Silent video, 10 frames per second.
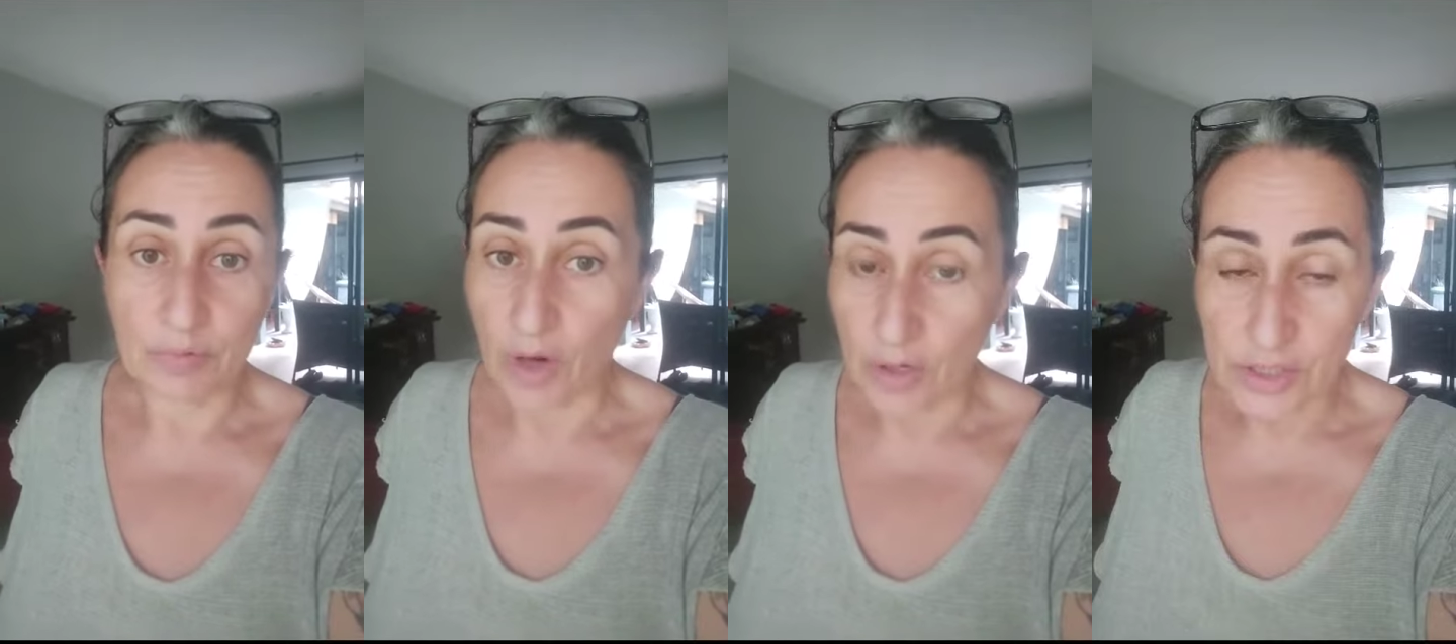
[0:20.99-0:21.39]

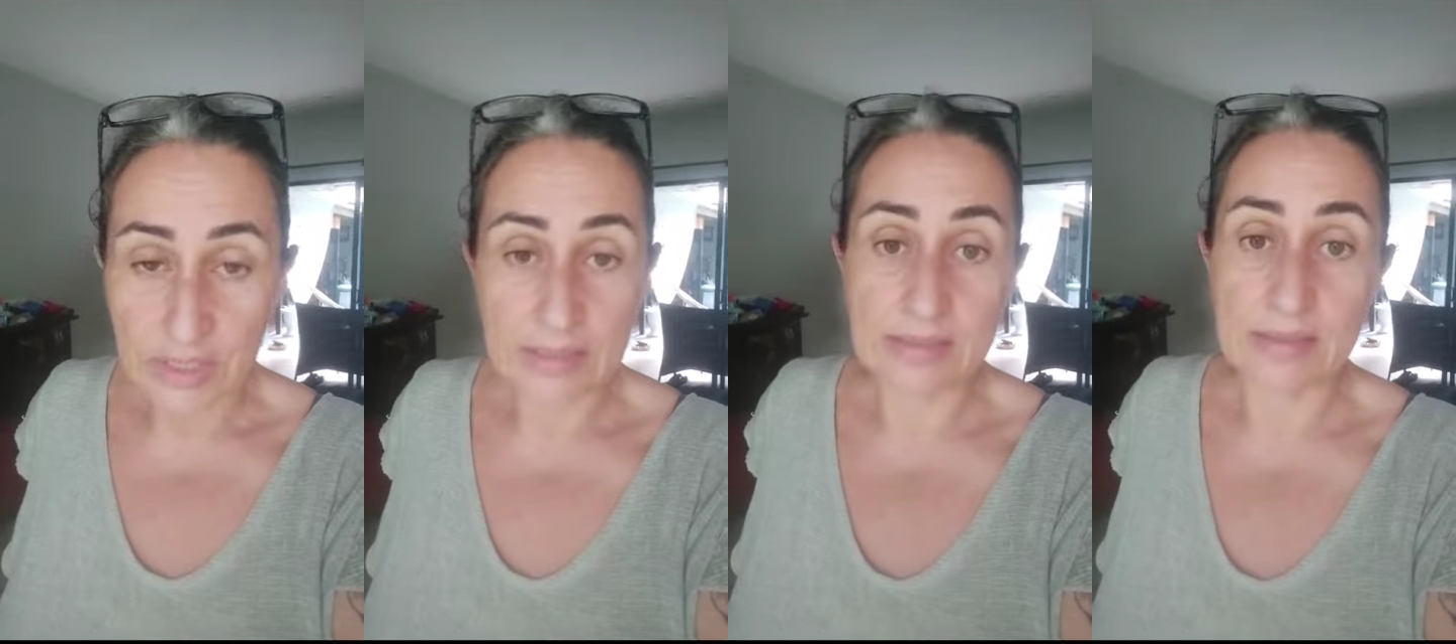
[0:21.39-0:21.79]

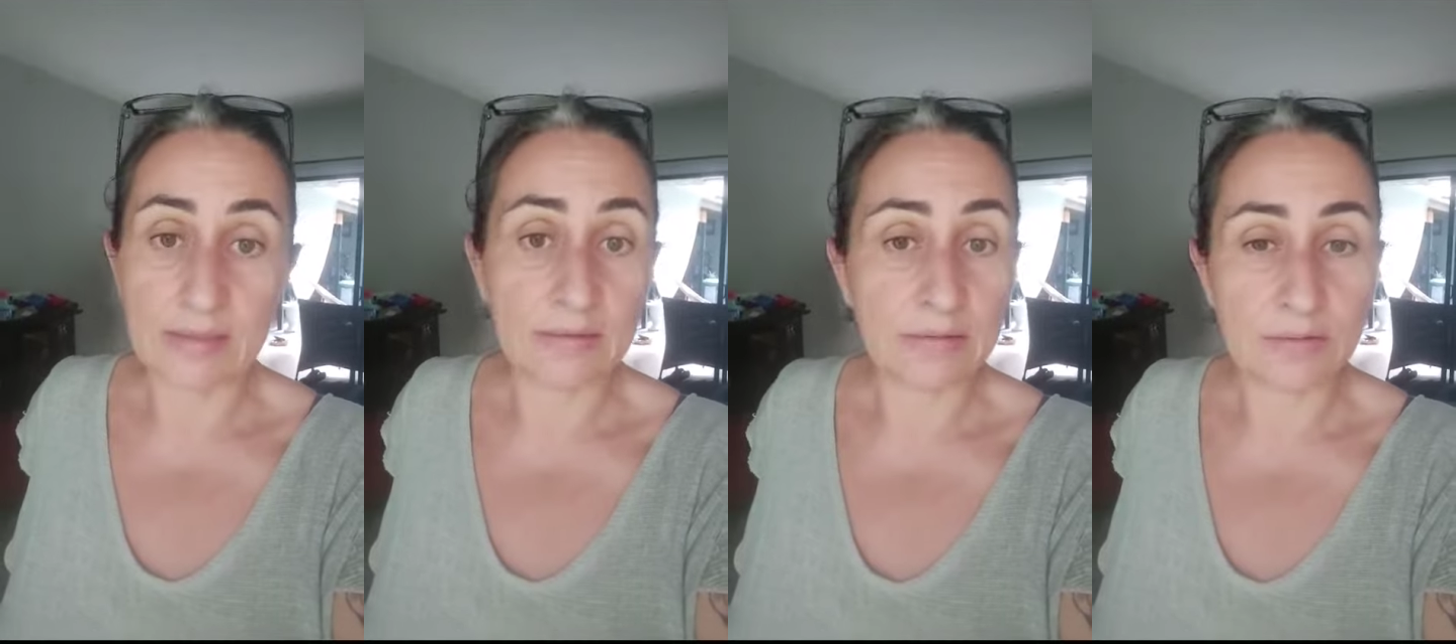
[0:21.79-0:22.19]
projects
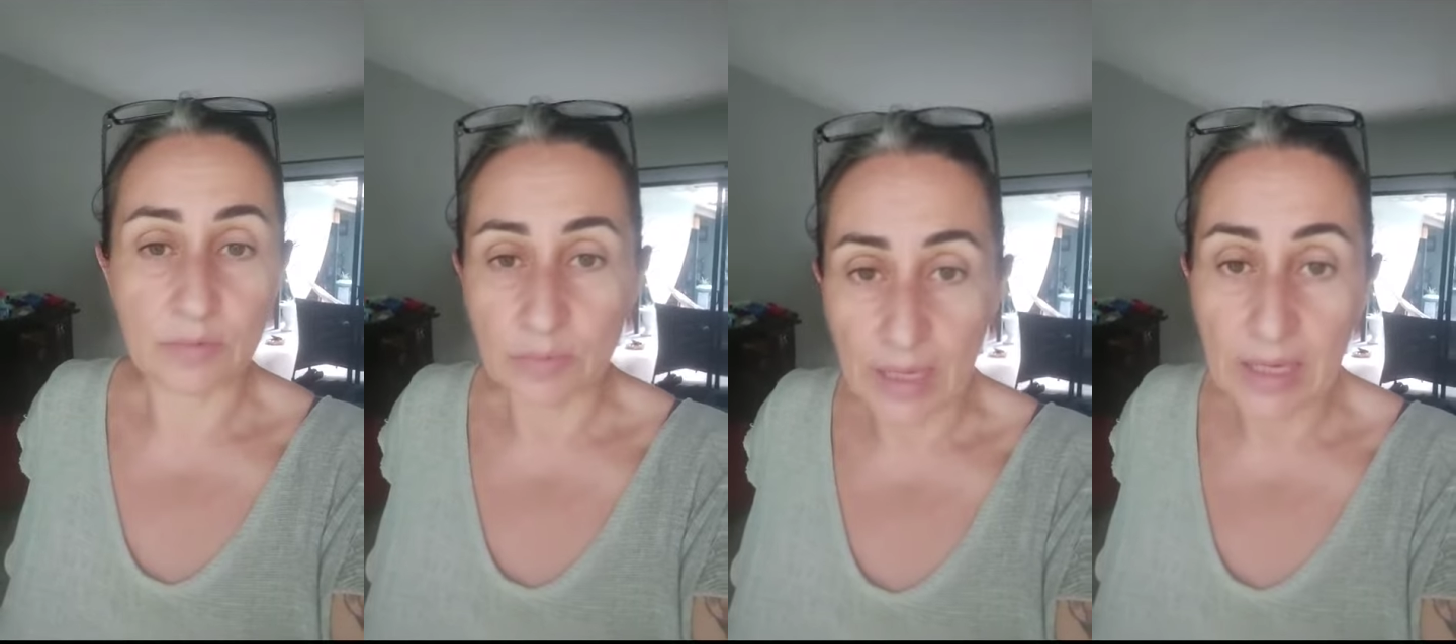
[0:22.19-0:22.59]
and
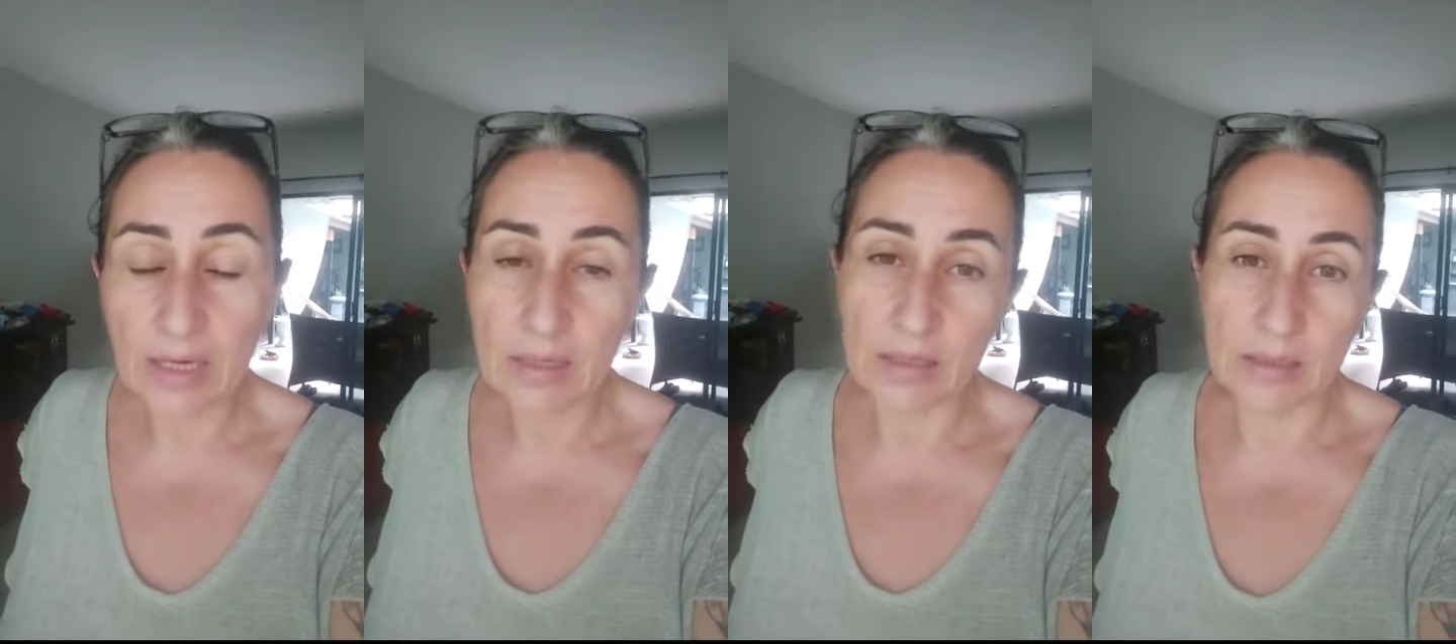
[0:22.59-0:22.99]
to
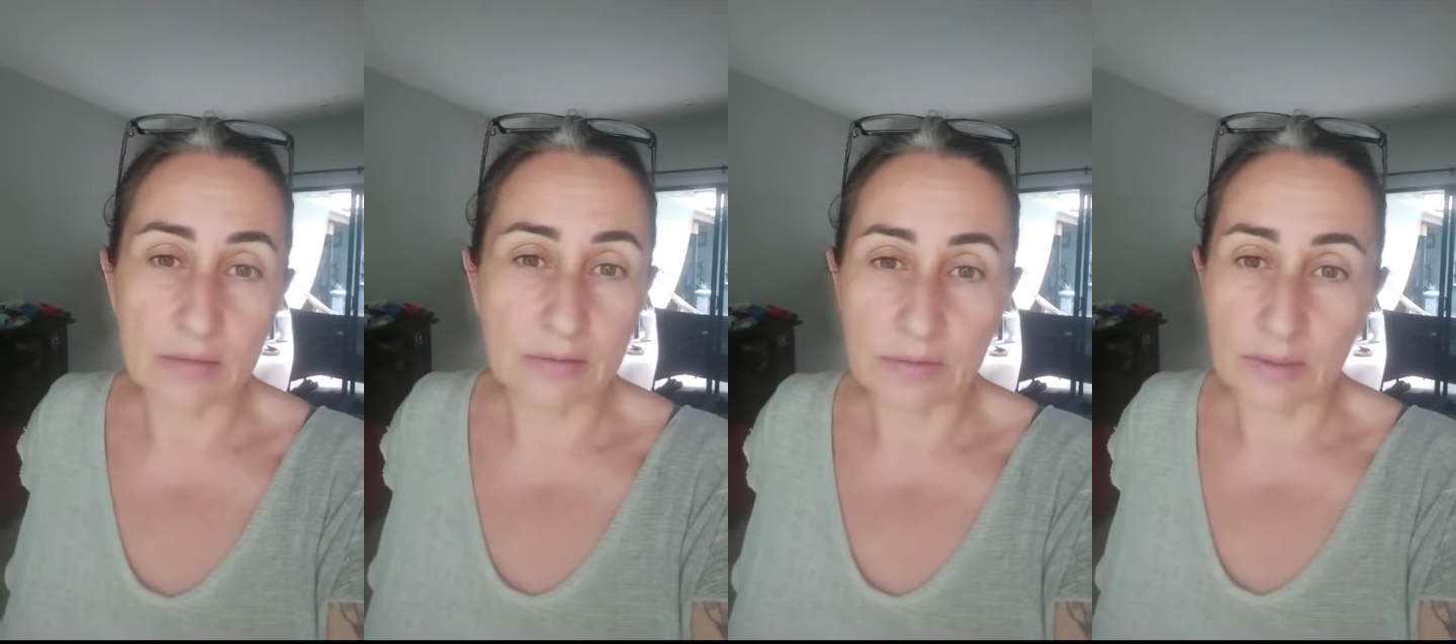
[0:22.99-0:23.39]
make,
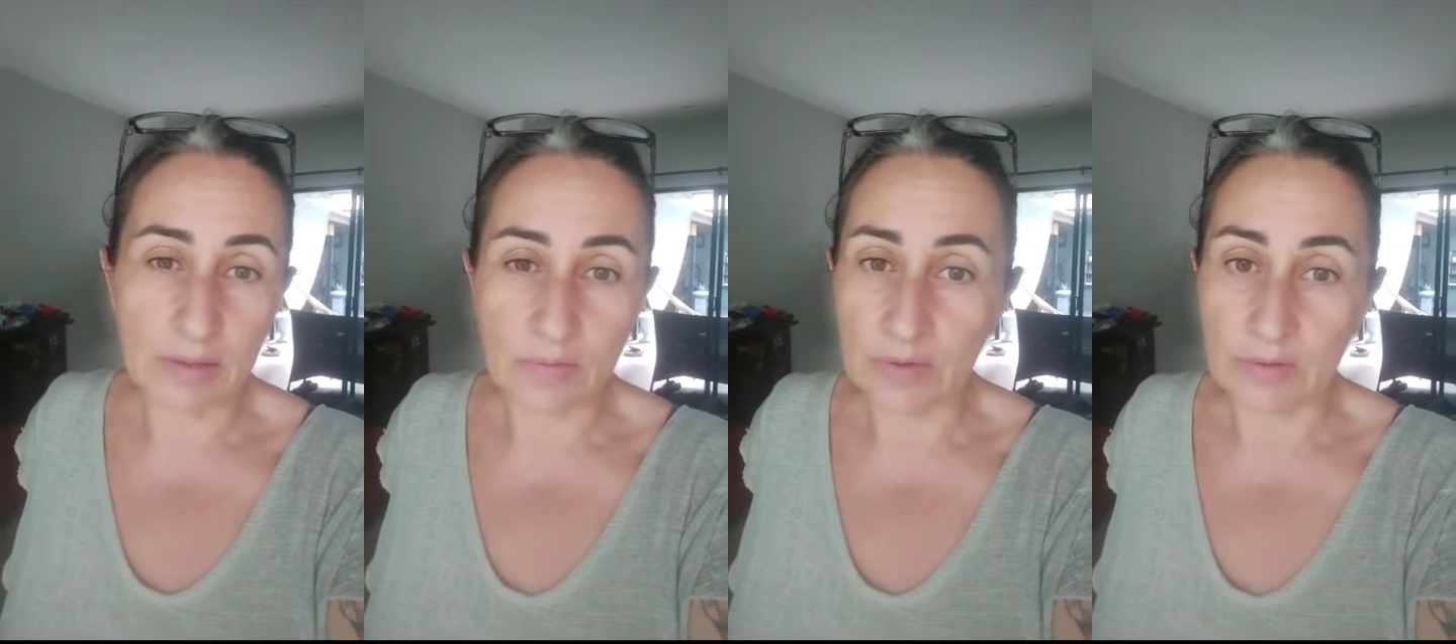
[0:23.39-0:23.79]
and
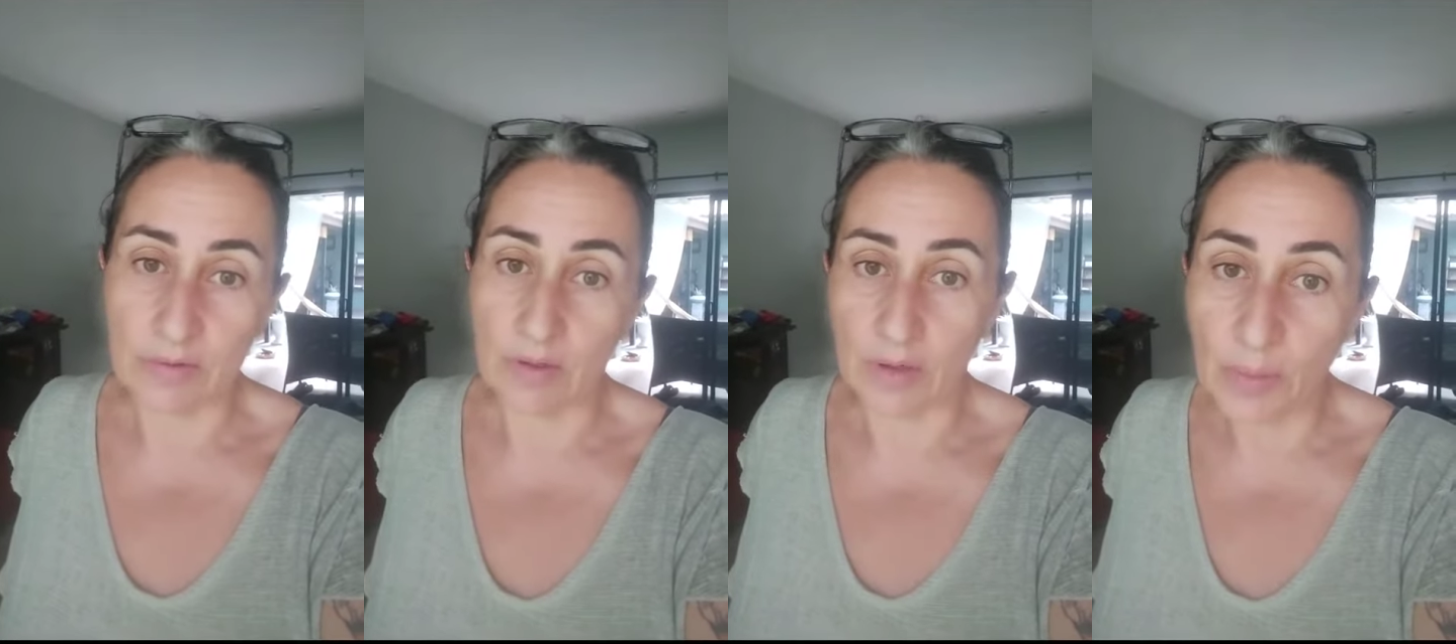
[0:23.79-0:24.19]
even
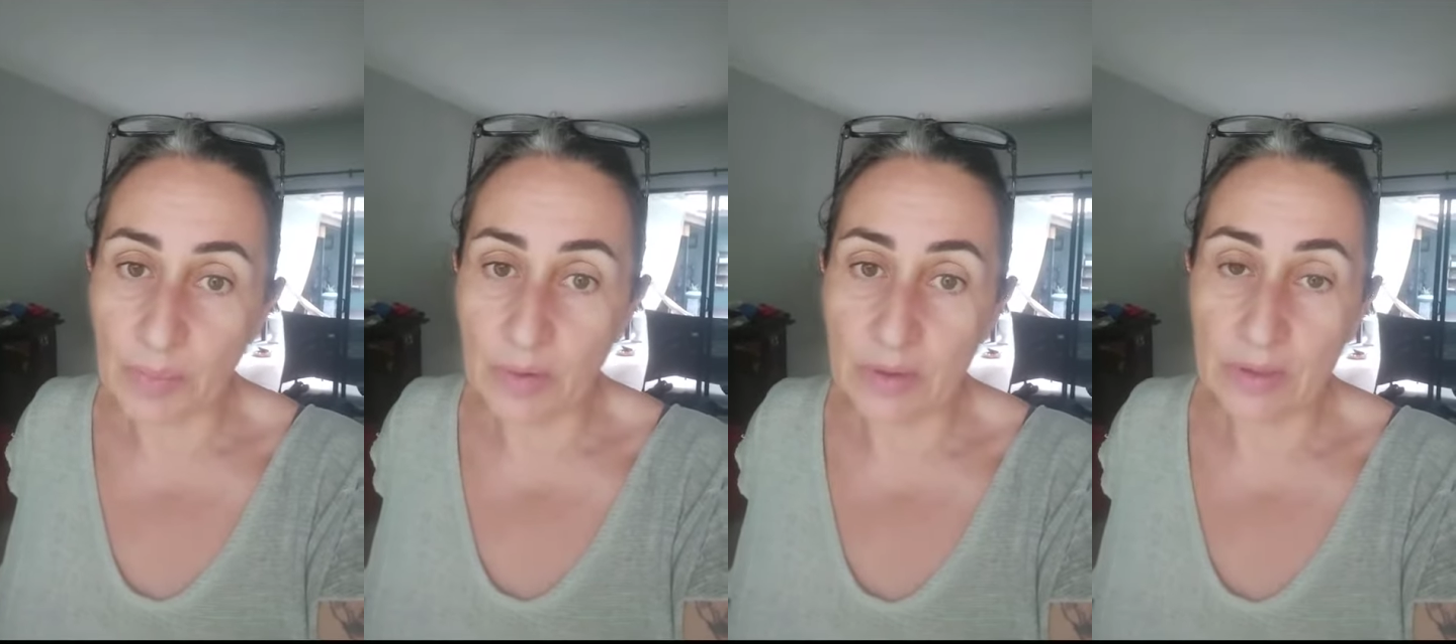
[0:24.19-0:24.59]
our
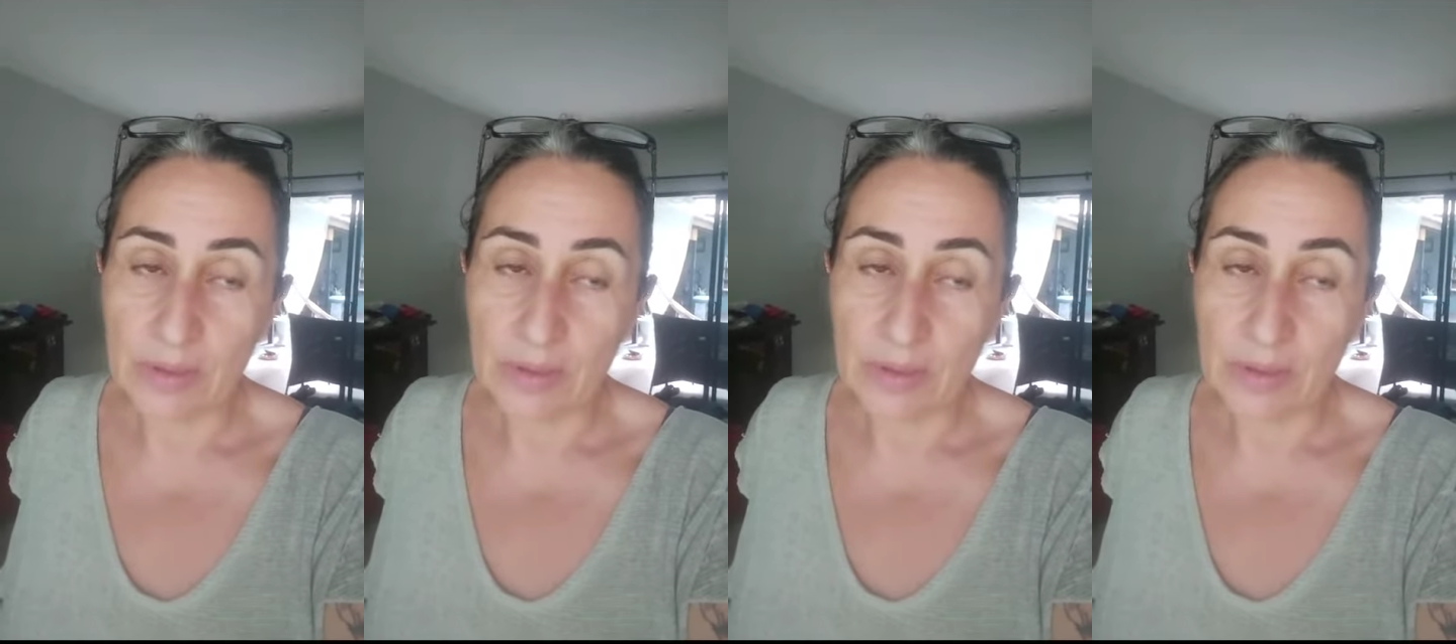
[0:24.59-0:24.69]
couple,